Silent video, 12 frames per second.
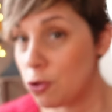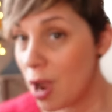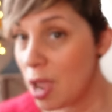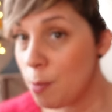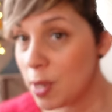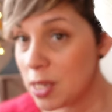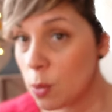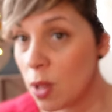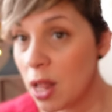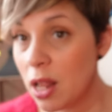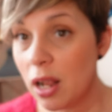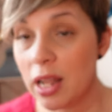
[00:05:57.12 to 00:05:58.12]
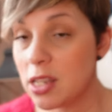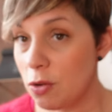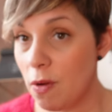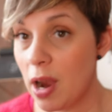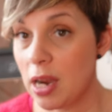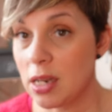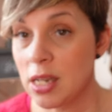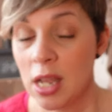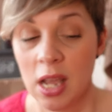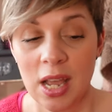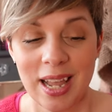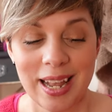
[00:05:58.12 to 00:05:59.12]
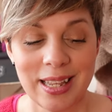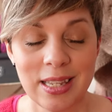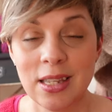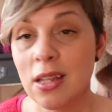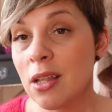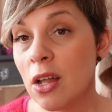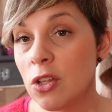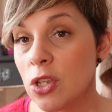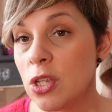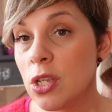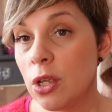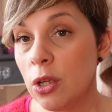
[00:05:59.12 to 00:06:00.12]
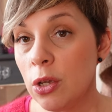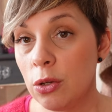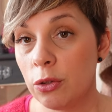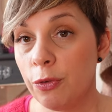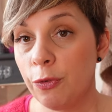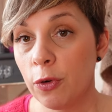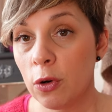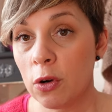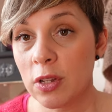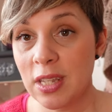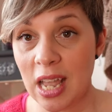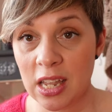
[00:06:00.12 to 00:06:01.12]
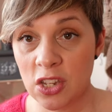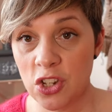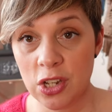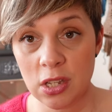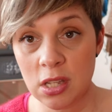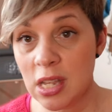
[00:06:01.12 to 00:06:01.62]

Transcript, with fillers: drape as well, it's great. It's not so good for textured